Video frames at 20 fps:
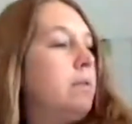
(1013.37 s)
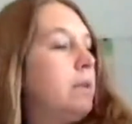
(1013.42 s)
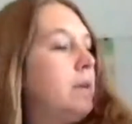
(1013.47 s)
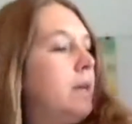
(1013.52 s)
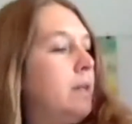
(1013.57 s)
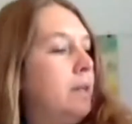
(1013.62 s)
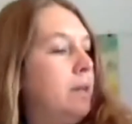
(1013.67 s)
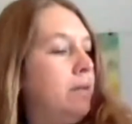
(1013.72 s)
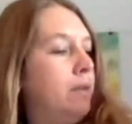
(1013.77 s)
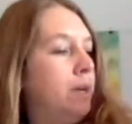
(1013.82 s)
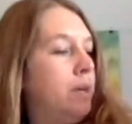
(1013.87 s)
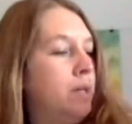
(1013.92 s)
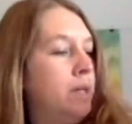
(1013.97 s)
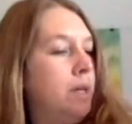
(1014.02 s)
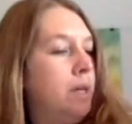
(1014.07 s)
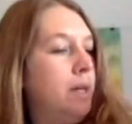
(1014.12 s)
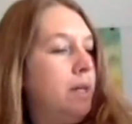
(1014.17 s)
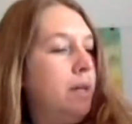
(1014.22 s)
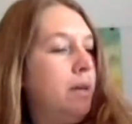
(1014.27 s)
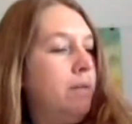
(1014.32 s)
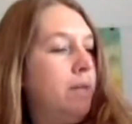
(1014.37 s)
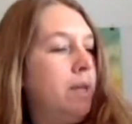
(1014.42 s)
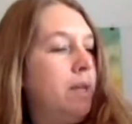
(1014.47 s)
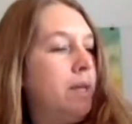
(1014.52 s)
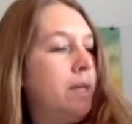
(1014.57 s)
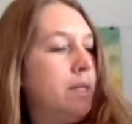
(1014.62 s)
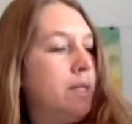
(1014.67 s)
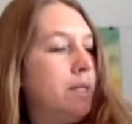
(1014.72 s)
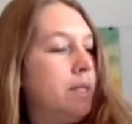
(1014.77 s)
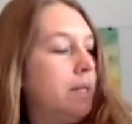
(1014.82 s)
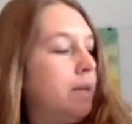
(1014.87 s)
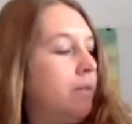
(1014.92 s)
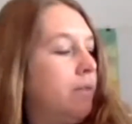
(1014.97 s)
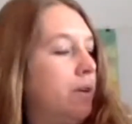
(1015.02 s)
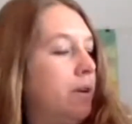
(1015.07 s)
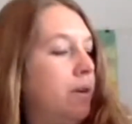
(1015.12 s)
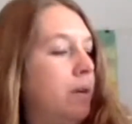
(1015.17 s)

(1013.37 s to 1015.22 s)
I love a lot of this stuff.